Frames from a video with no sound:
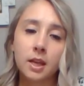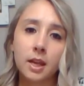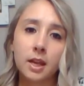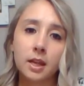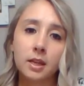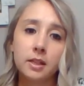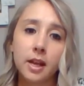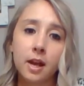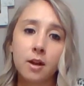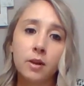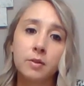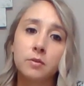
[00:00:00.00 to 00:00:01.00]
and
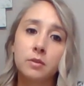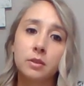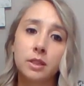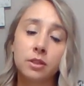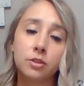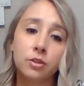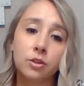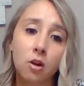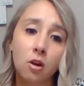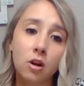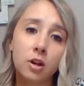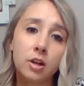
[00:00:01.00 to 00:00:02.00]
now I will listen to the
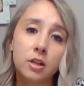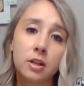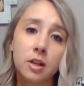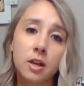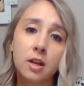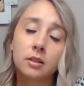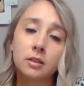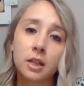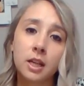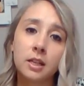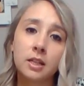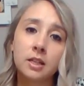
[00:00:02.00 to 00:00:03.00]
heart,
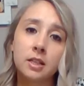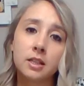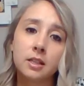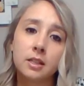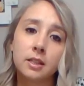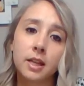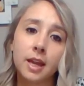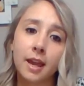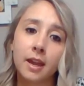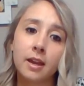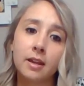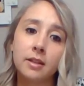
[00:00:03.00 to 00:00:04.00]
lungs,
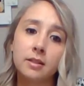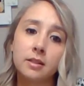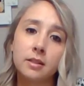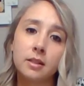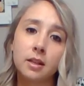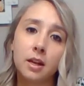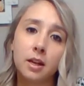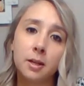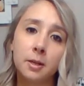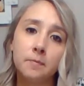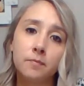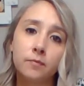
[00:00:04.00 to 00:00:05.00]
and
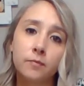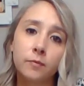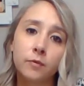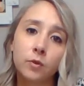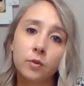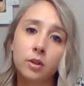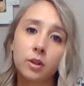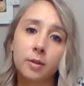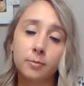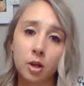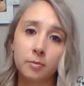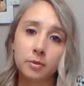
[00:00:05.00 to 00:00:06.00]
for
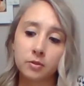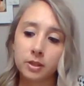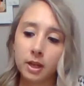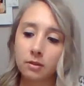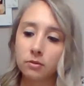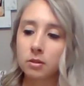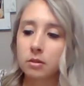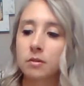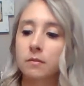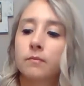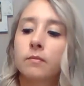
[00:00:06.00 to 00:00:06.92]
abdominal sounds.